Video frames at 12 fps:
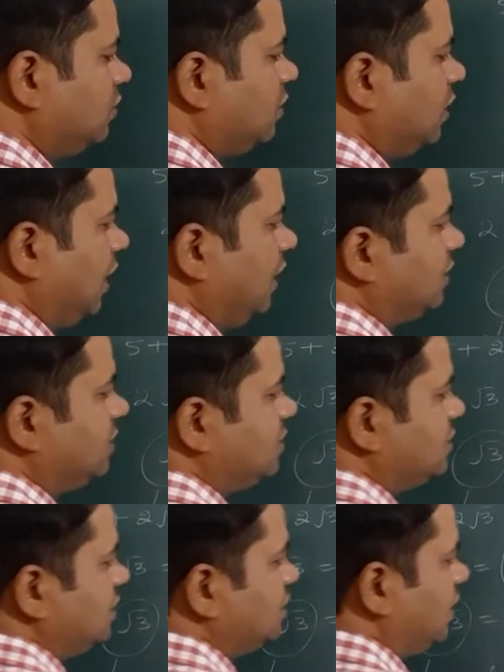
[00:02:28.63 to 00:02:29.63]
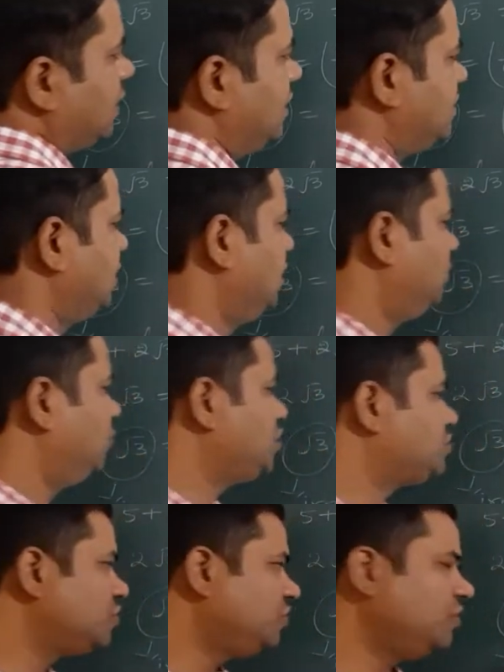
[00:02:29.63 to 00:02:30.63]
and this is a rational number.
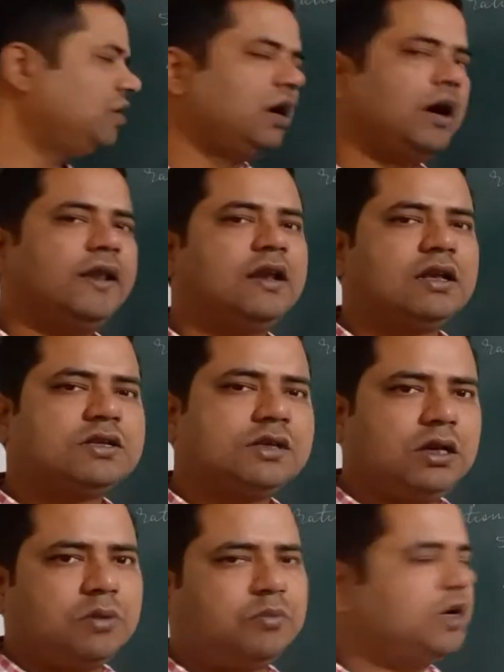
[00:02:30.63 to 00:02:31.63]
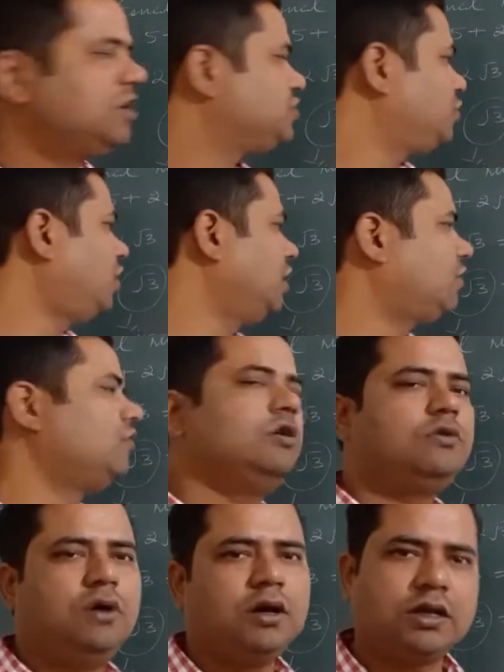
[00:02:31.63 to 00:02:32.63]
So an irrational number does not equal
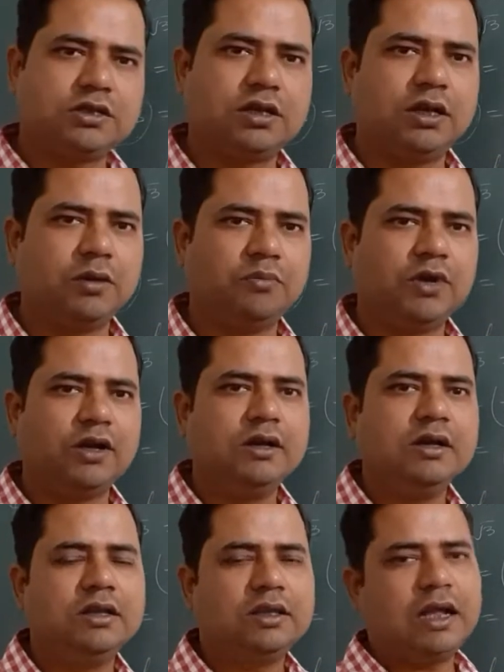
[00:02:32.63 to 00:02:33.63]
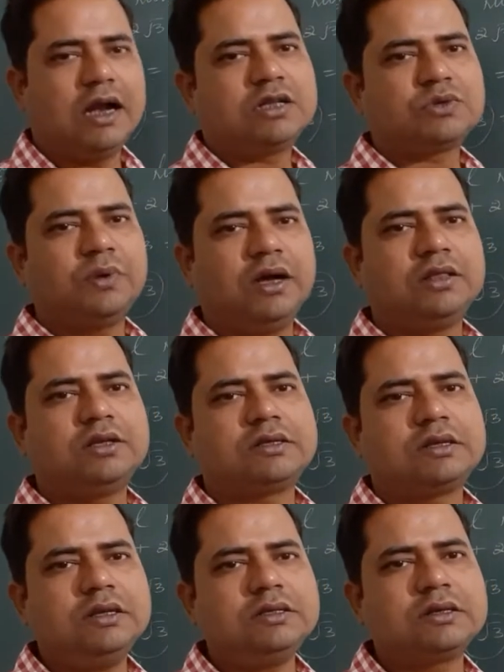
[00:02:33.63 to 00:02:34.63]
to a rational number. That's why
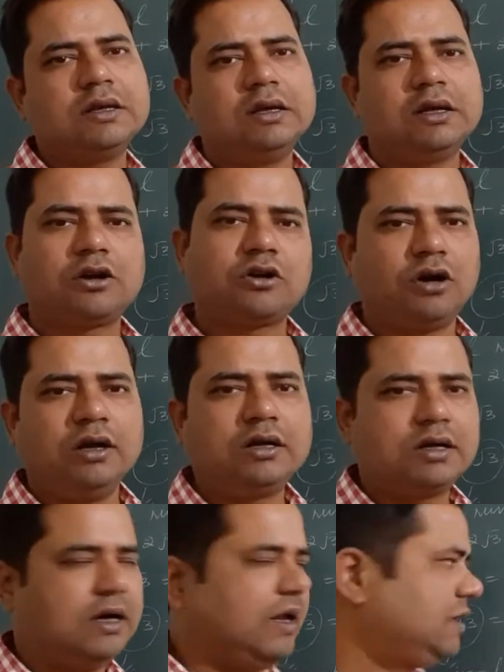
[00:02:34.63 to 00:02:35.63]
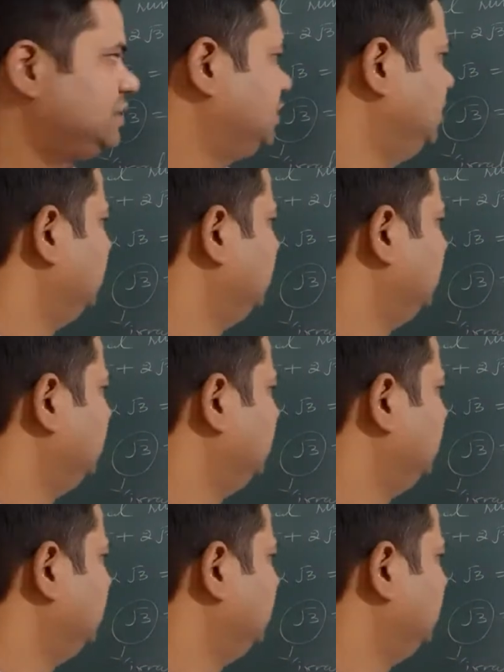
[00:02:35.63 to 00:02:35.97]
this is contradiction.